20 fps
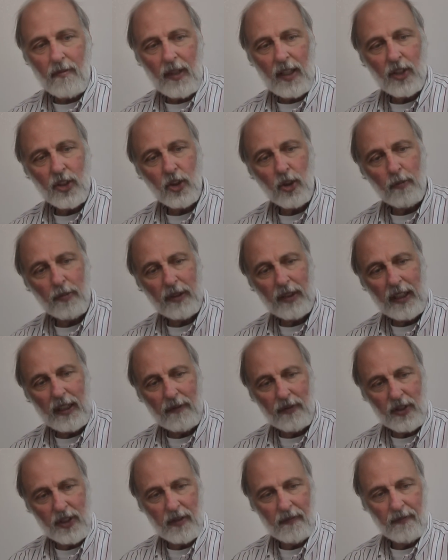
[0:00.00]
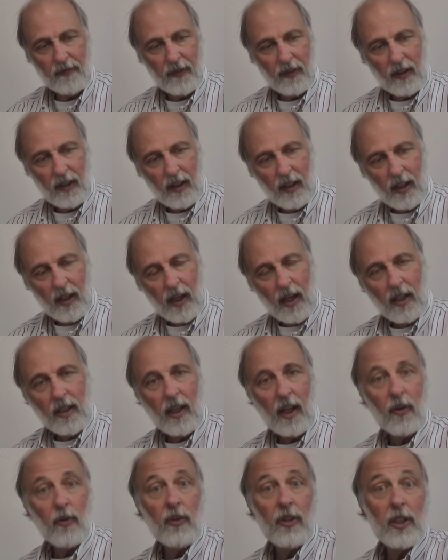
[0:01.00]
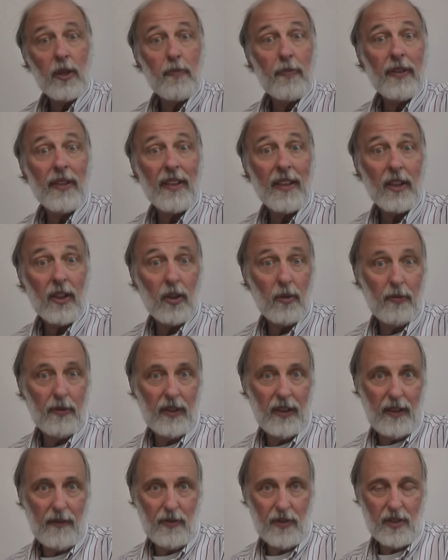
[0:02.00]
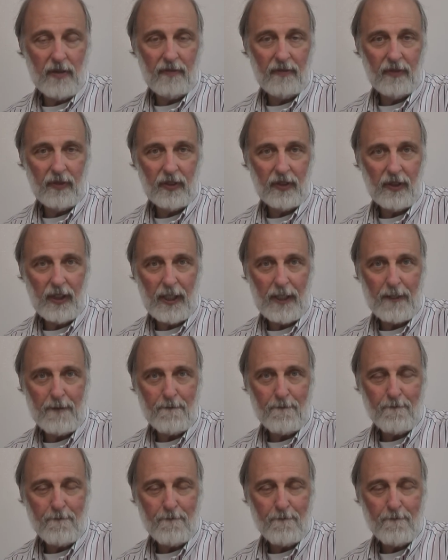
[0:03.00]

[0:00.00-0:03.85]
So beliefs. Another one is political beliefs, right?